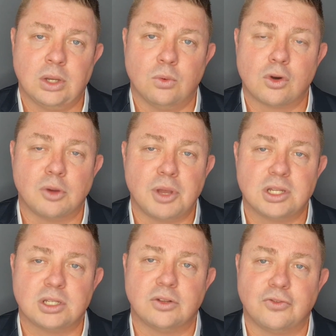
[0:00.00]
will
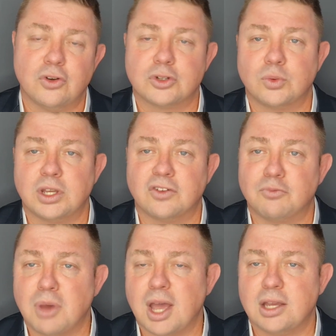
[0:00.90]
commence in the first week of
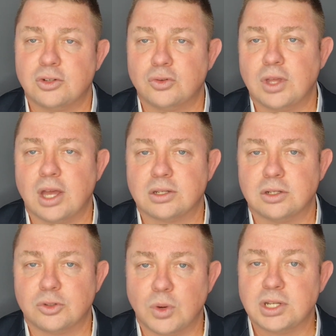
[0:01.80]
May
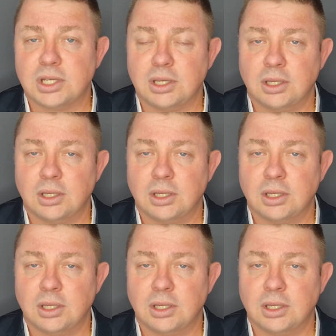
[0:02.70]
2020.